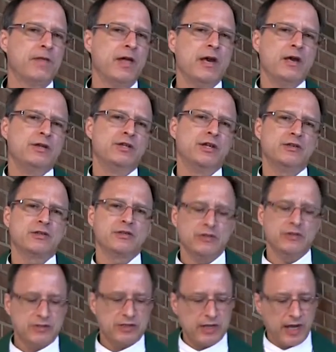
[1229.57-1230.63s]
Jesus, you
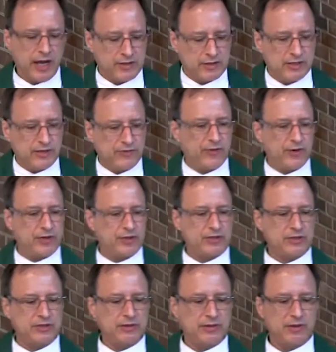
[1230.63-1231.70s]
see, has a different
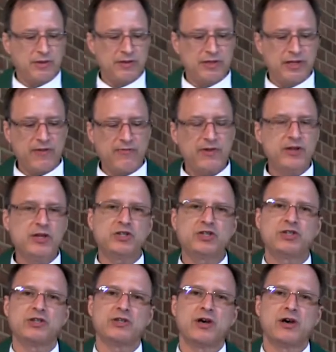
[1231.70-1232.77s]

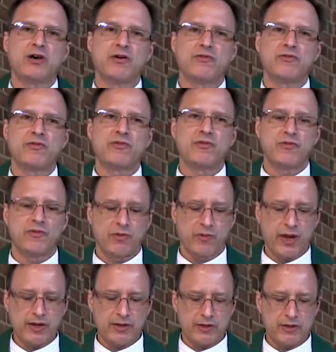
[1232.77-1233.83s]
definition of
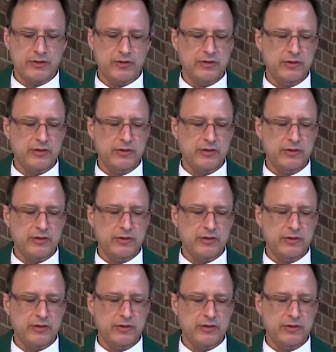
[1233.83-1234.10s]
greatness.